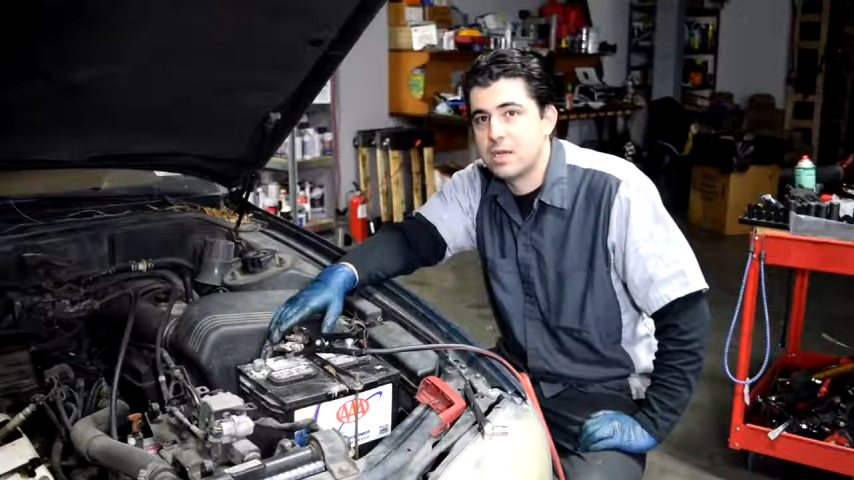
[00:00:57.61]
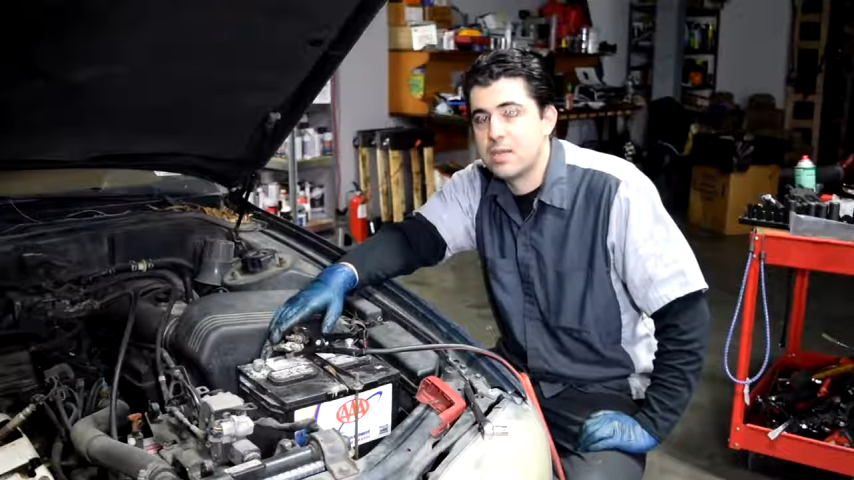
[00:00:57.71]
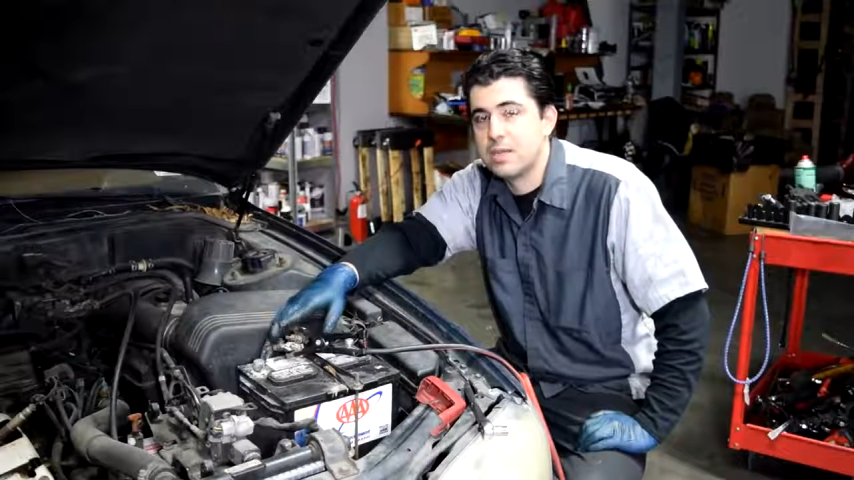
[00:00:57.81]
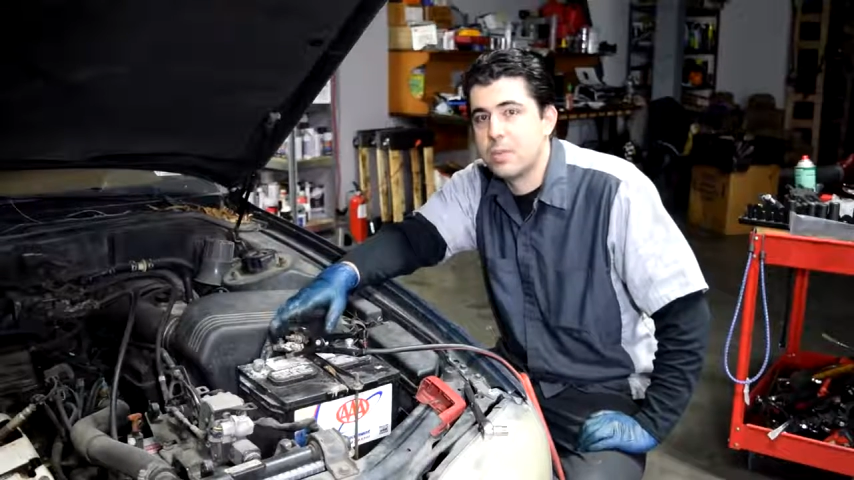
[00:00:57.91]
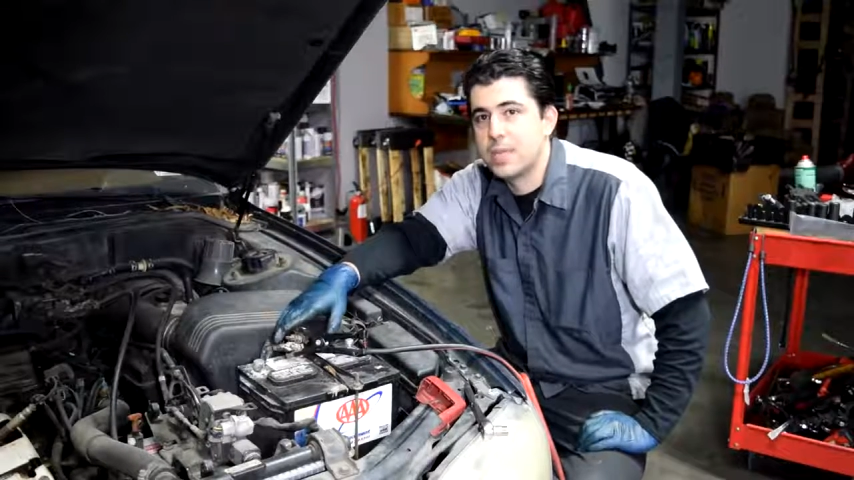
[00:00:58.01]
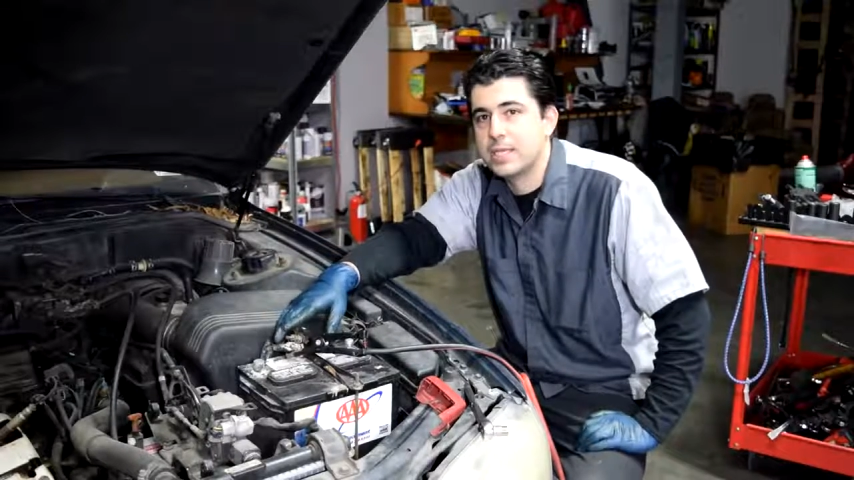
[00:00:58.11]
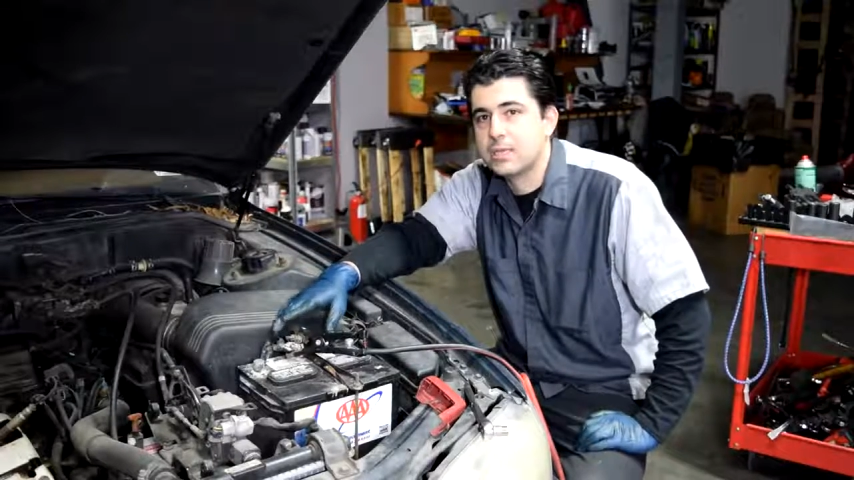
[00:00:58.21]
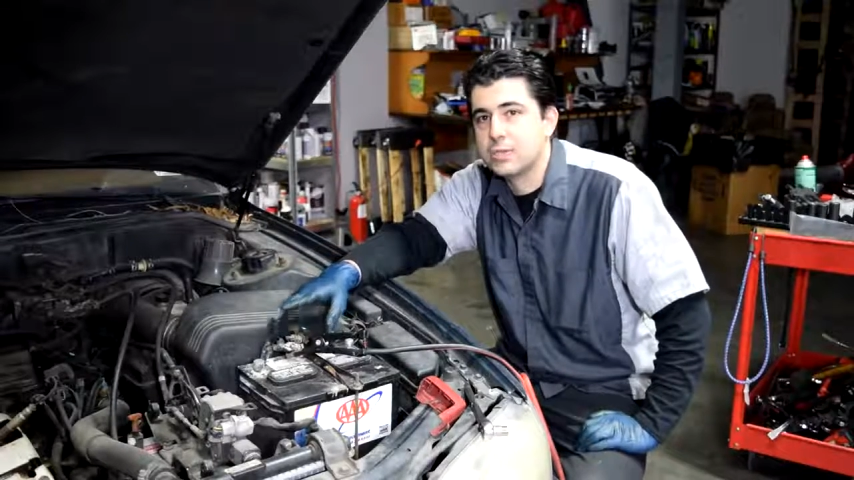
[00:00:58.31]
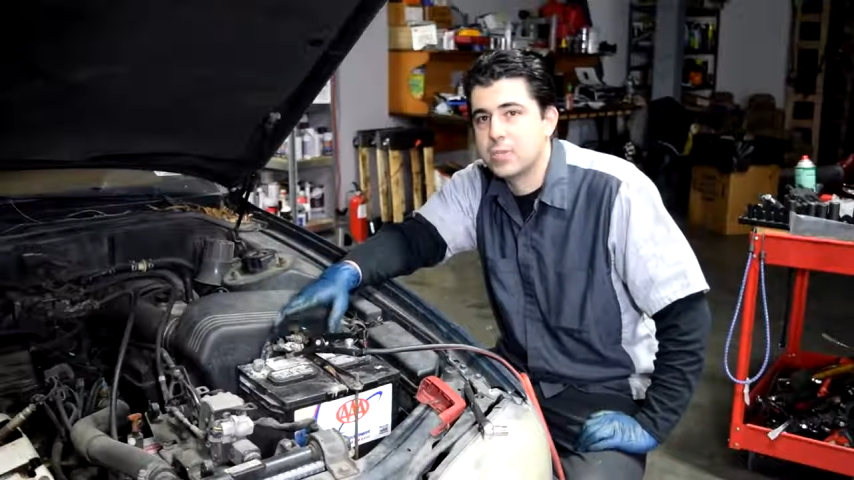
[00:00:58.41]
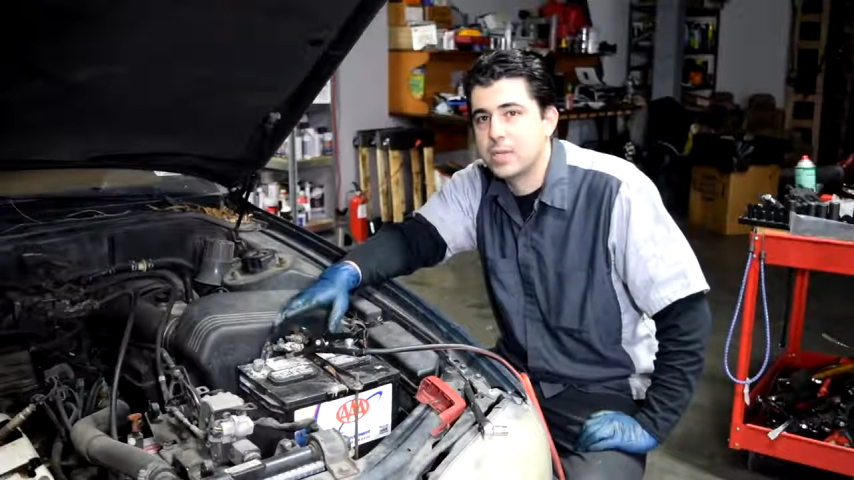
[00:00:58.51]
and then
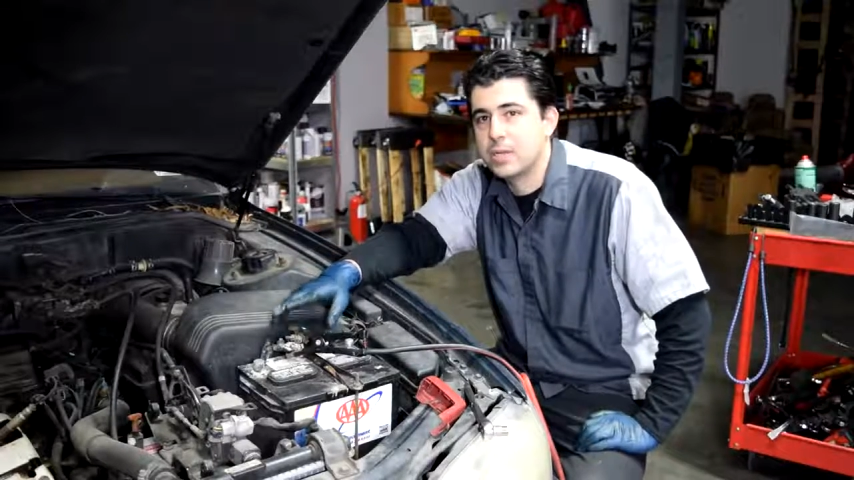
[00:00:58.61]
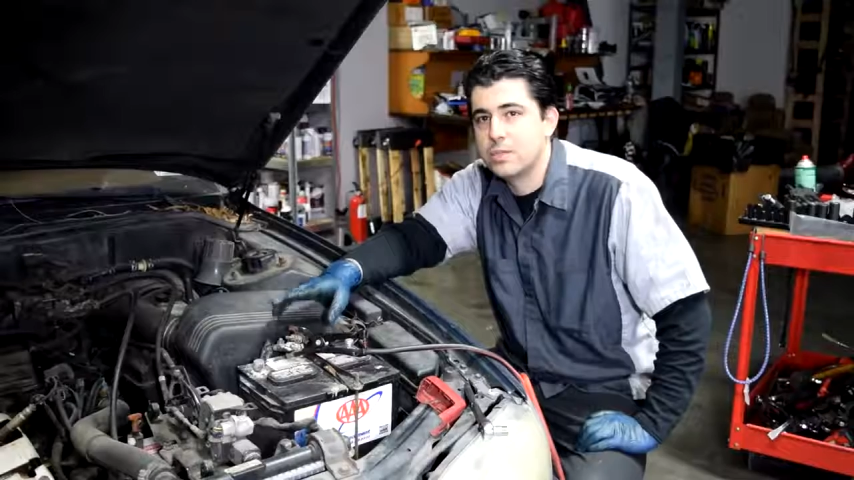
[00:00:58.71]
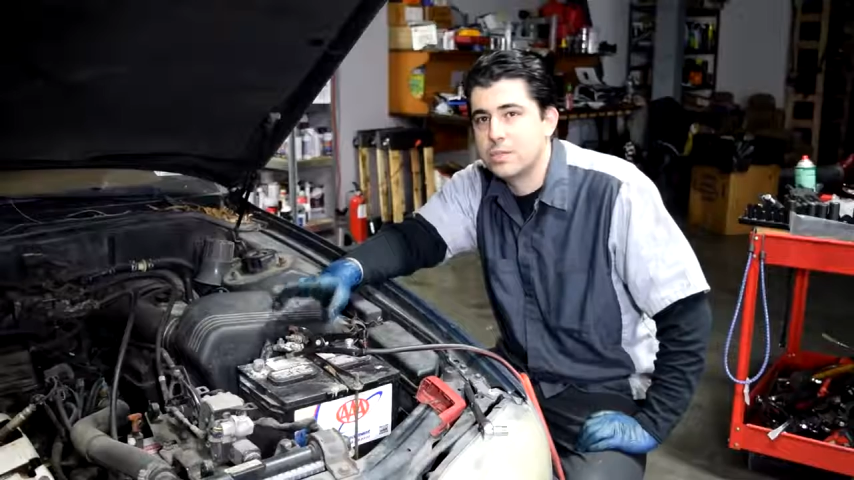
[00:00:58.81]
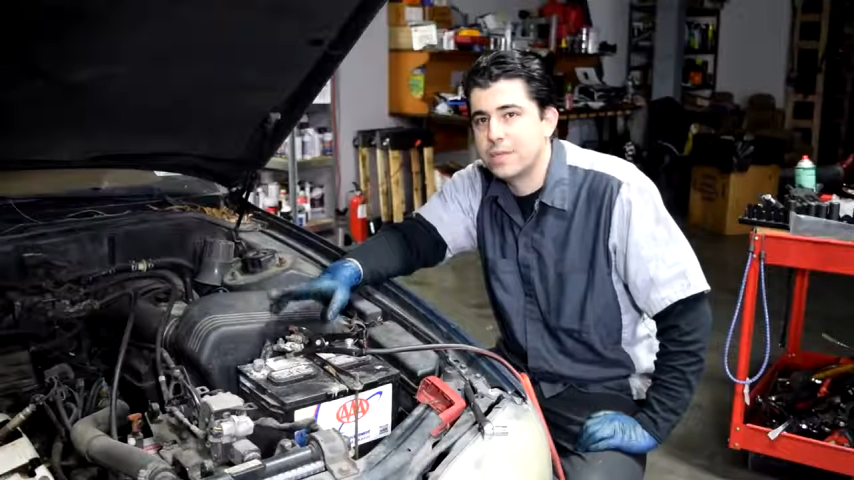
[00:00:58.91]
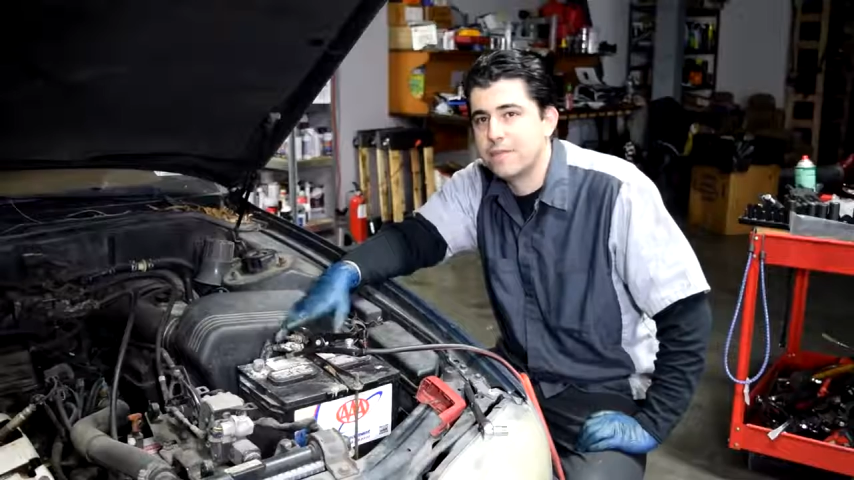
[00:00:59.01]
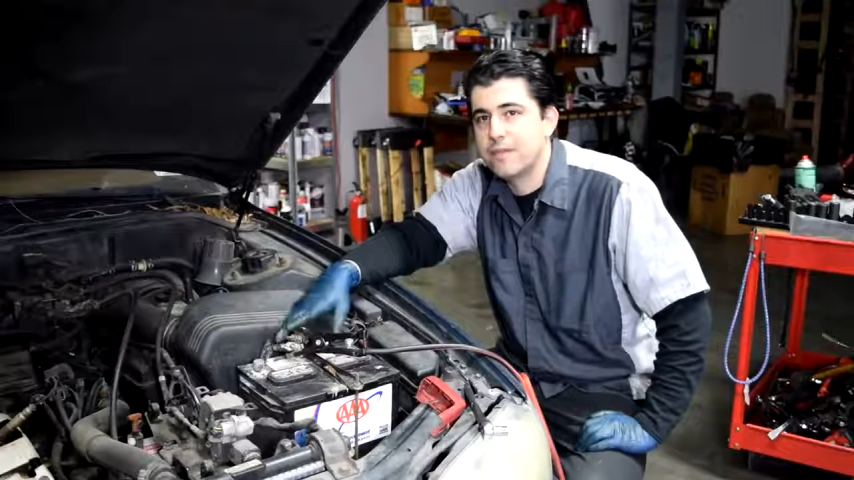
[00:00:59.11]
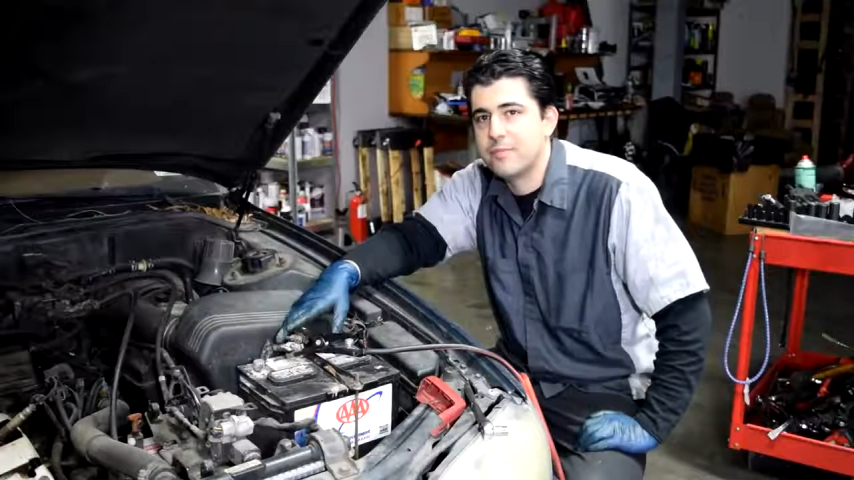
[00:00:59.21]
wait 20 to 25